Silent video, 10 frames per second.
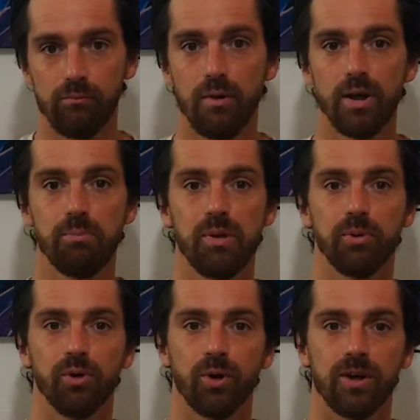Many
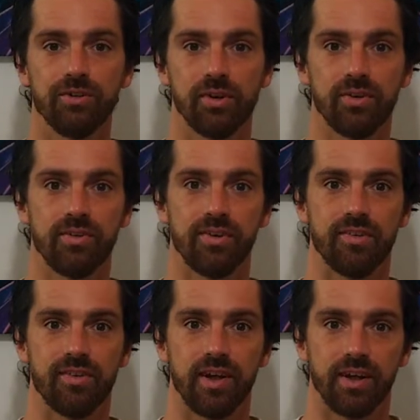people who are interested
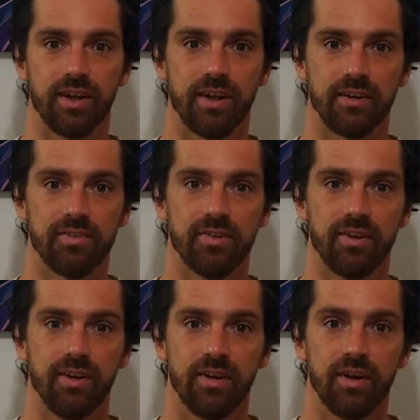in psychedelics
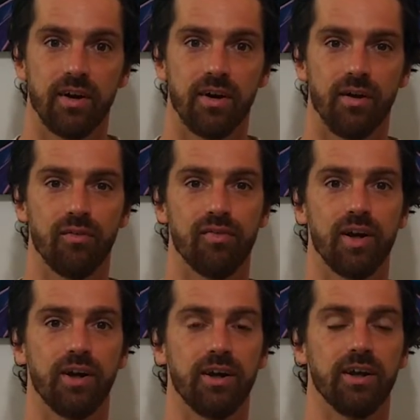are
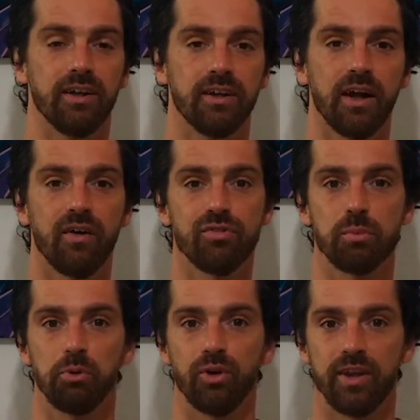very
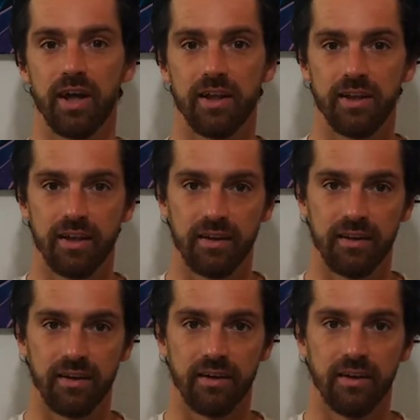comfortable with the idea
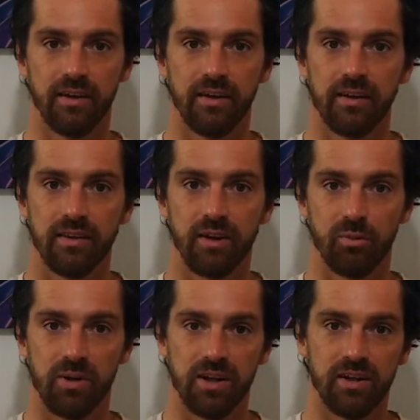that
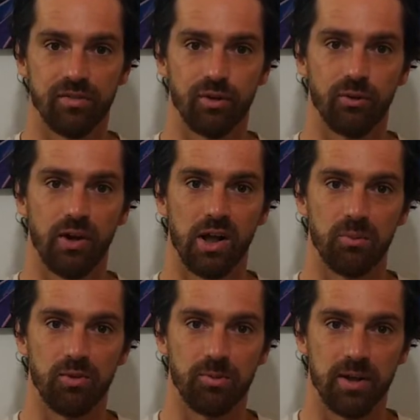there are many different
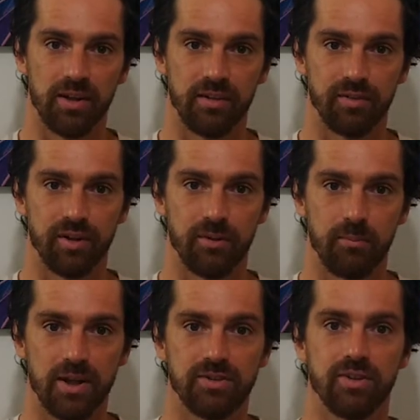realms, many different
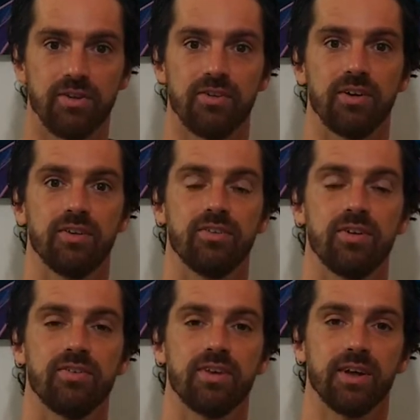dimensions
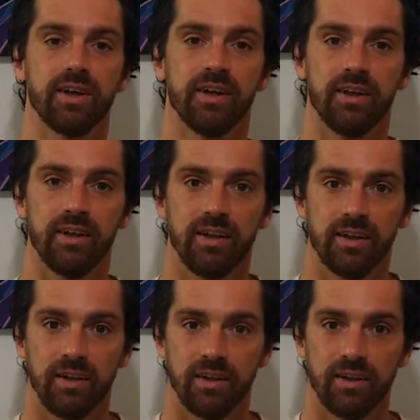existing
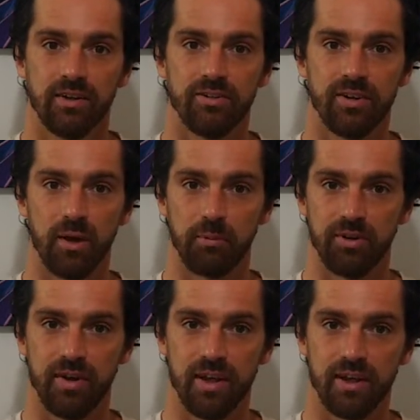
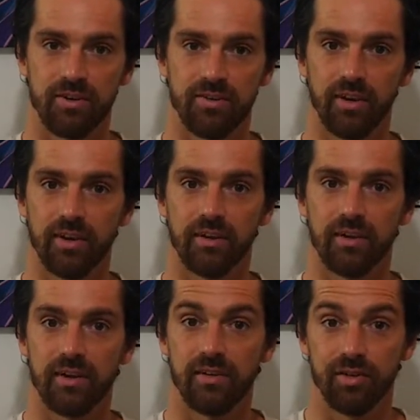simultaneously
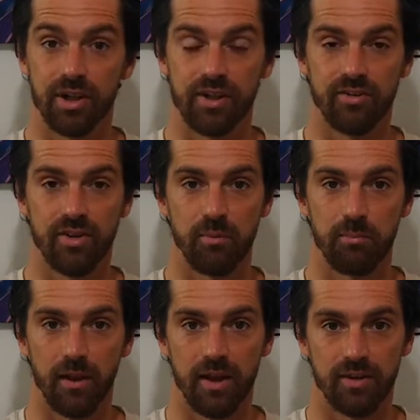even in the same
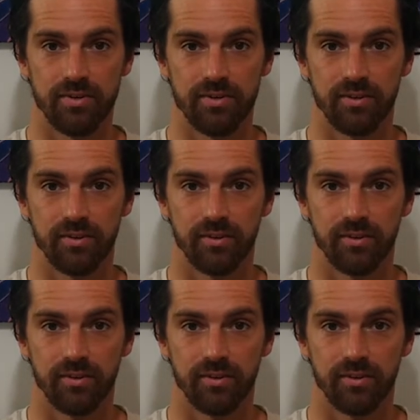place.